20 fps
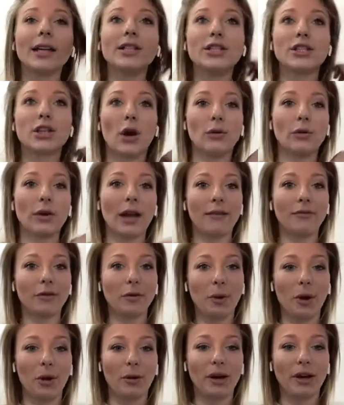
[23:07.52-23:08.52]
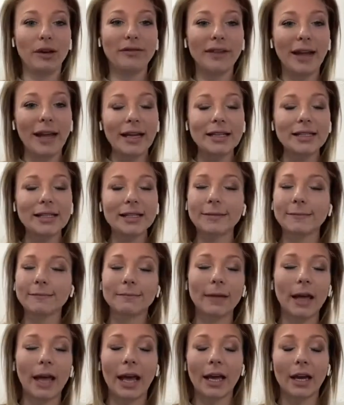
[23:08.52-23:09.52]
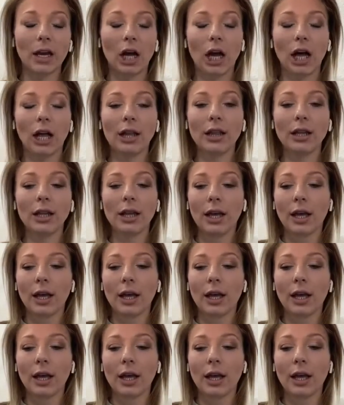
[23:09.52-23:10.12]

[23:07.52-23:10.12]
don't have a poker face at all.